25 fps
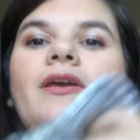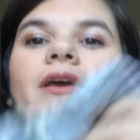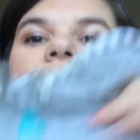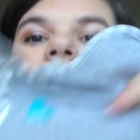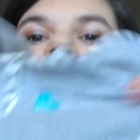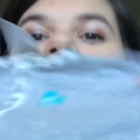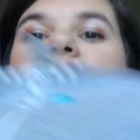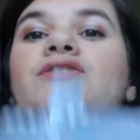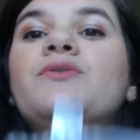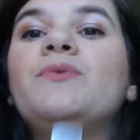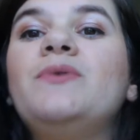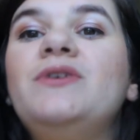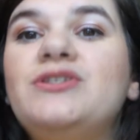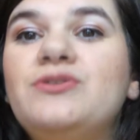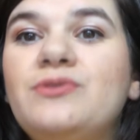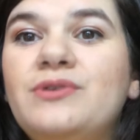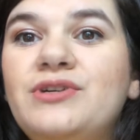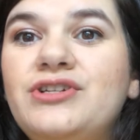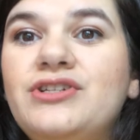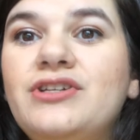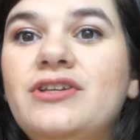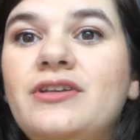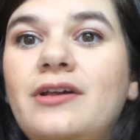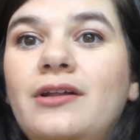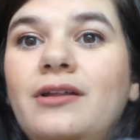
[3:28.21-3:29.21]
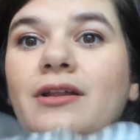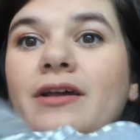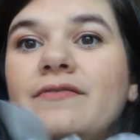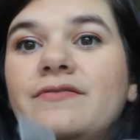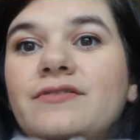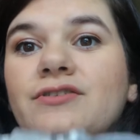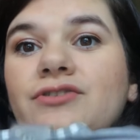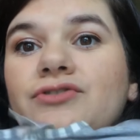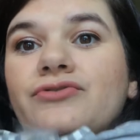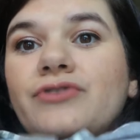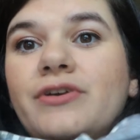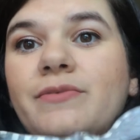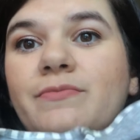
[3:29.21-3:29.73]
So we switched to the Love
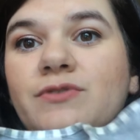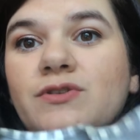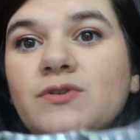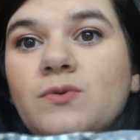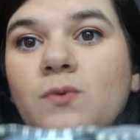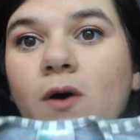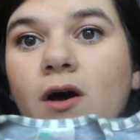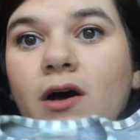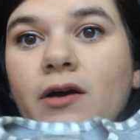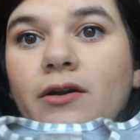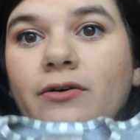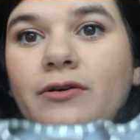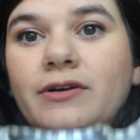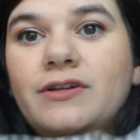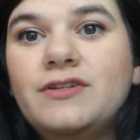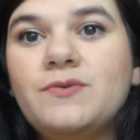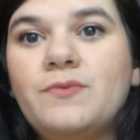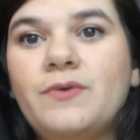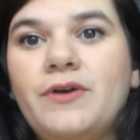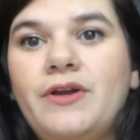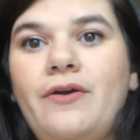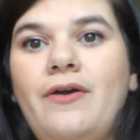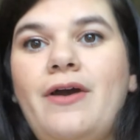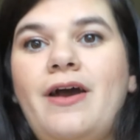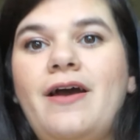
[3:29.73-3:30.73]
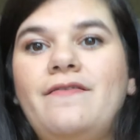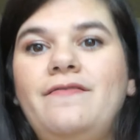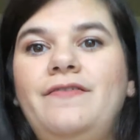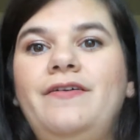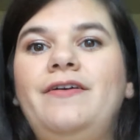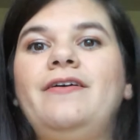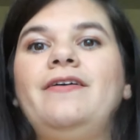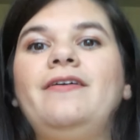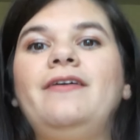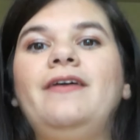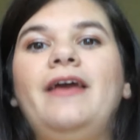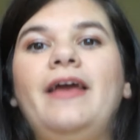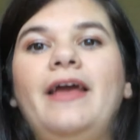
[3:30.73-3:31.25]
to Dream swaddle. It's where you have
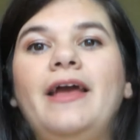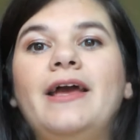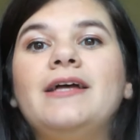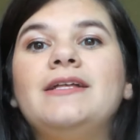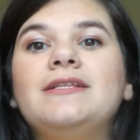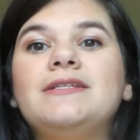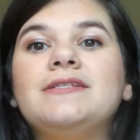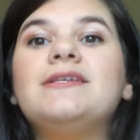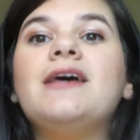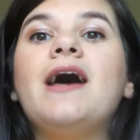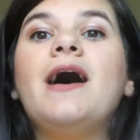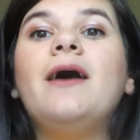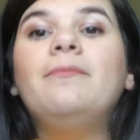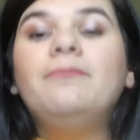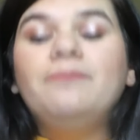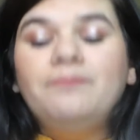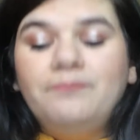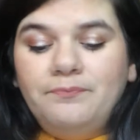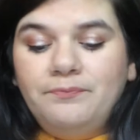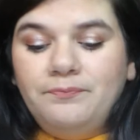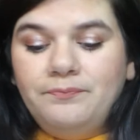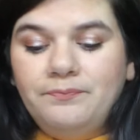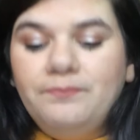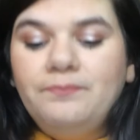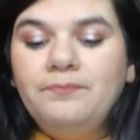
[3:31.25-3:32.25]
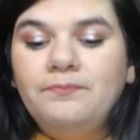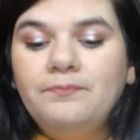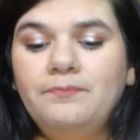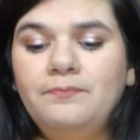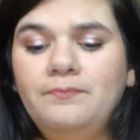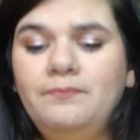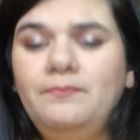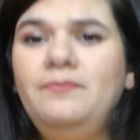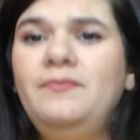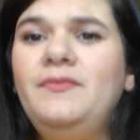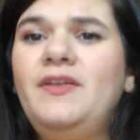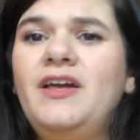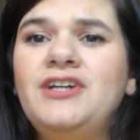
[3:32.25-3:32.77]
your hands up.
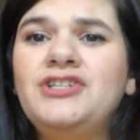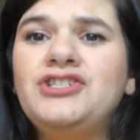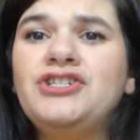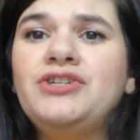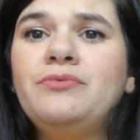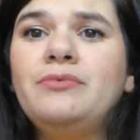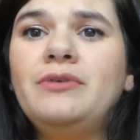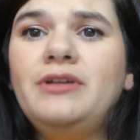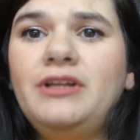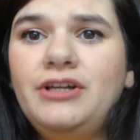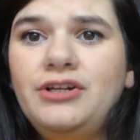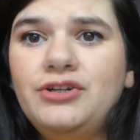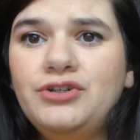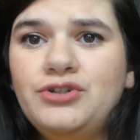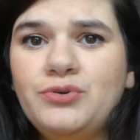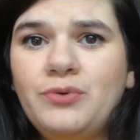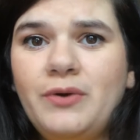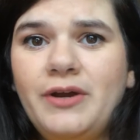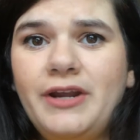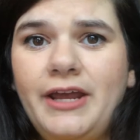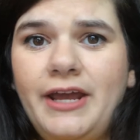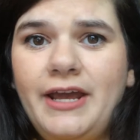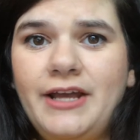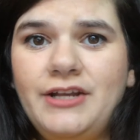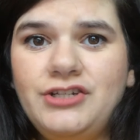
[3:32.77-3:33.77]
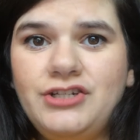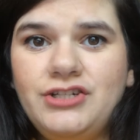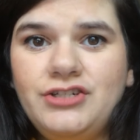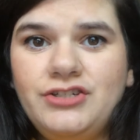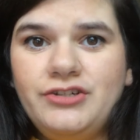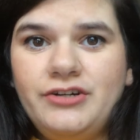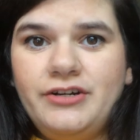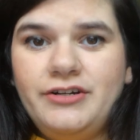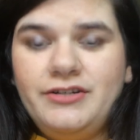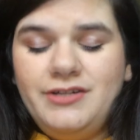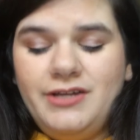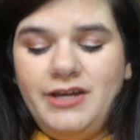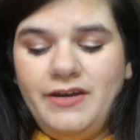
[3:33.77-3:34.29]
And she really enjoyed it, and she
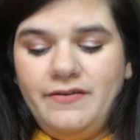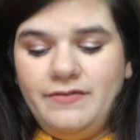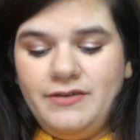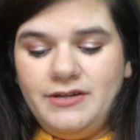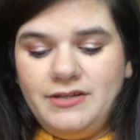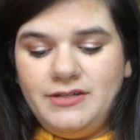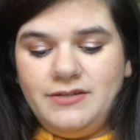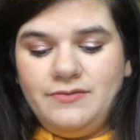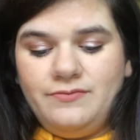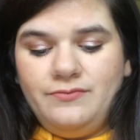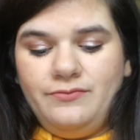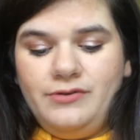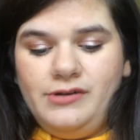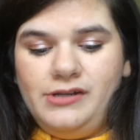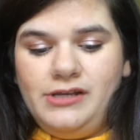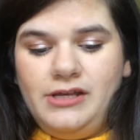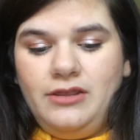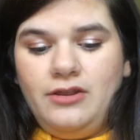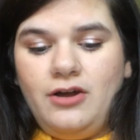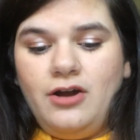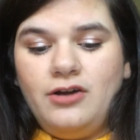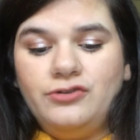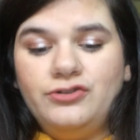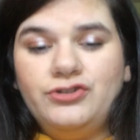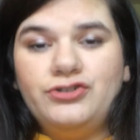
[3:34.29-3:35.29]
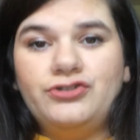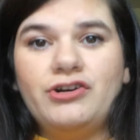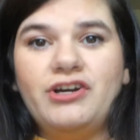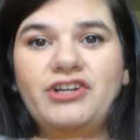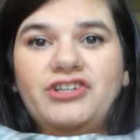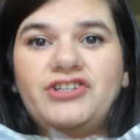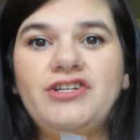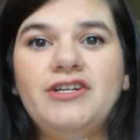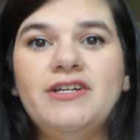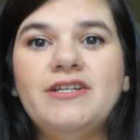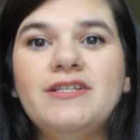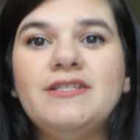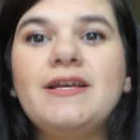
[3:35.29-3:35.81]
started to give us really long
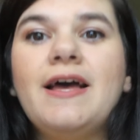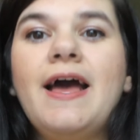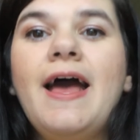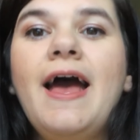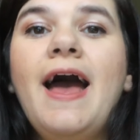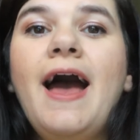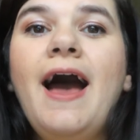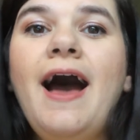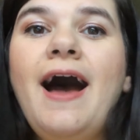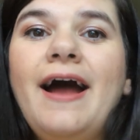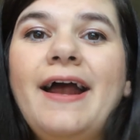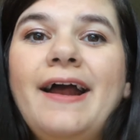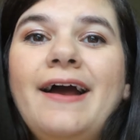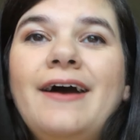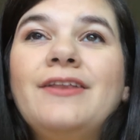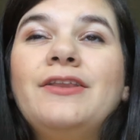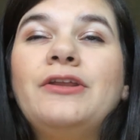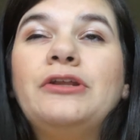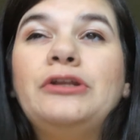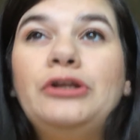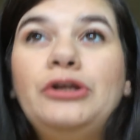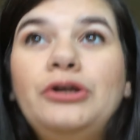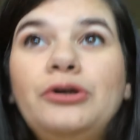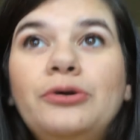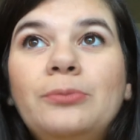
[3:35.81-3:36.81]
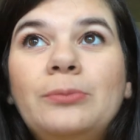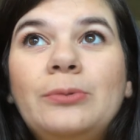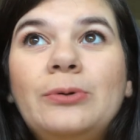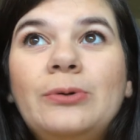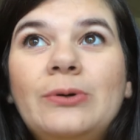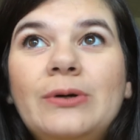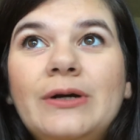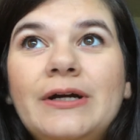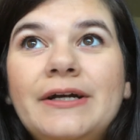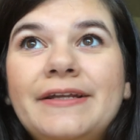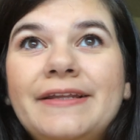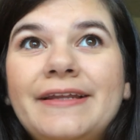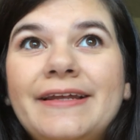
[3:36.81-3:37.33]
stretches. I got the
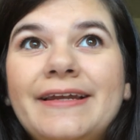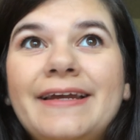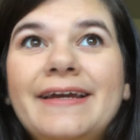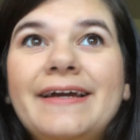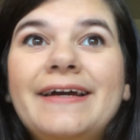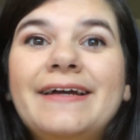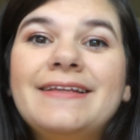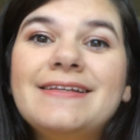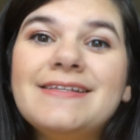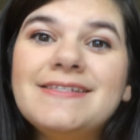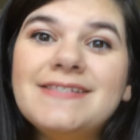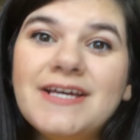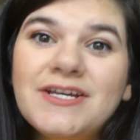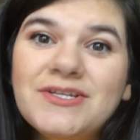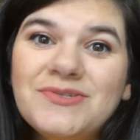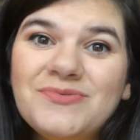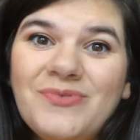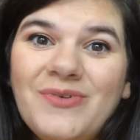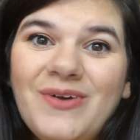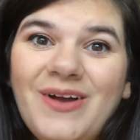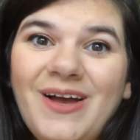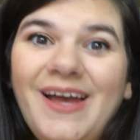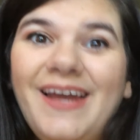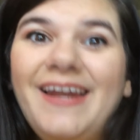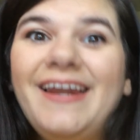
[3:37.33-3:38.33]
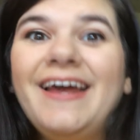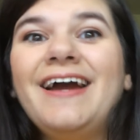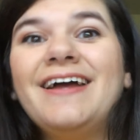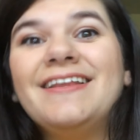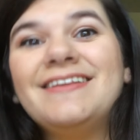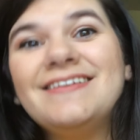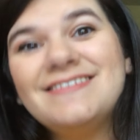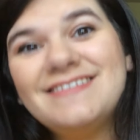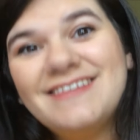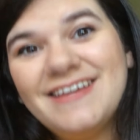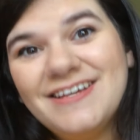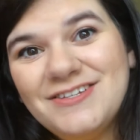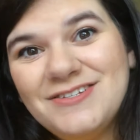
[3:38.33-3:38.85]
newborn, then I got the size 1, I got
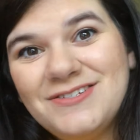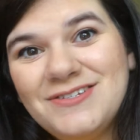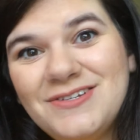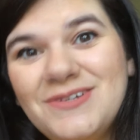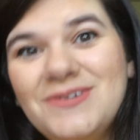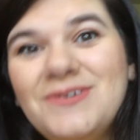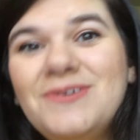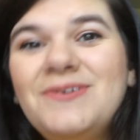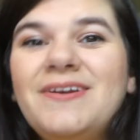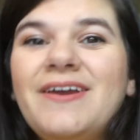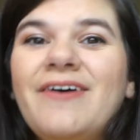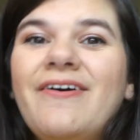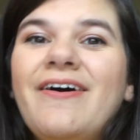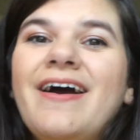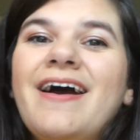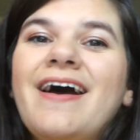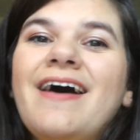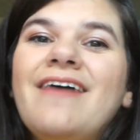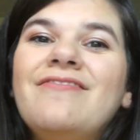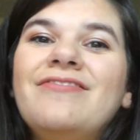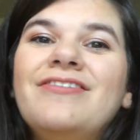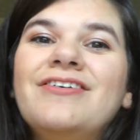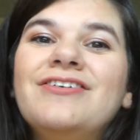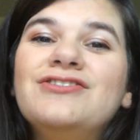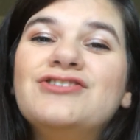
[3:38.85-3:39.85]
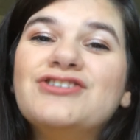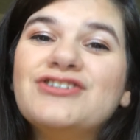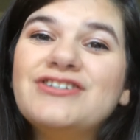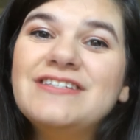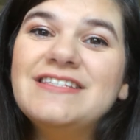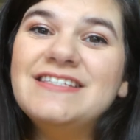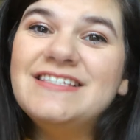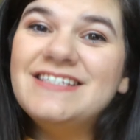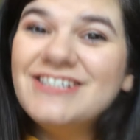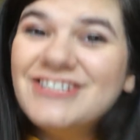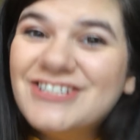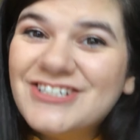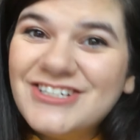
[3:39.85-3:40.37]
the size 2, now I have the
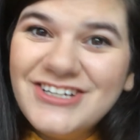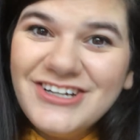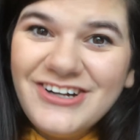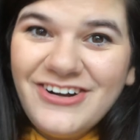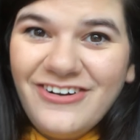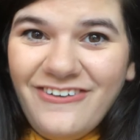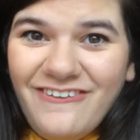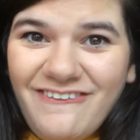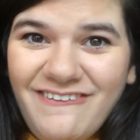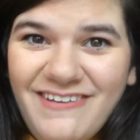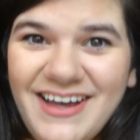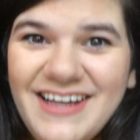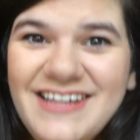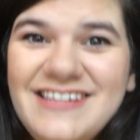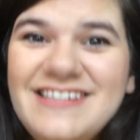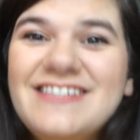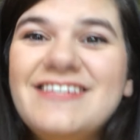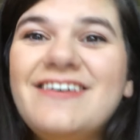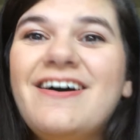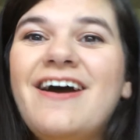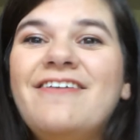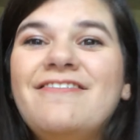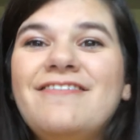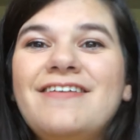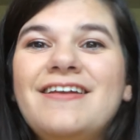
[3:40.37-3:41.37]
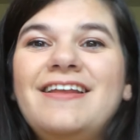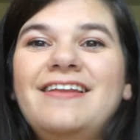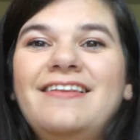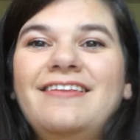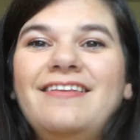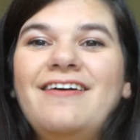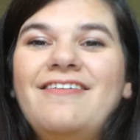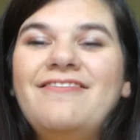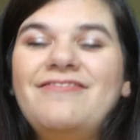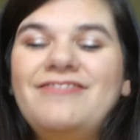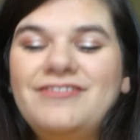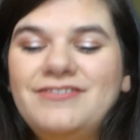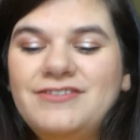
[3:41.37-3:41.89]
transitional one, so I really
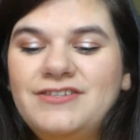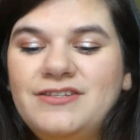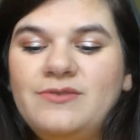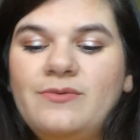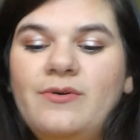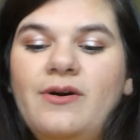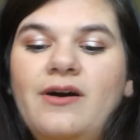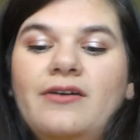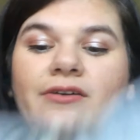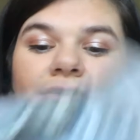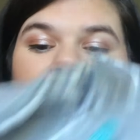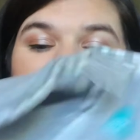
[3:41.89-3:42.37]
love this swaddle,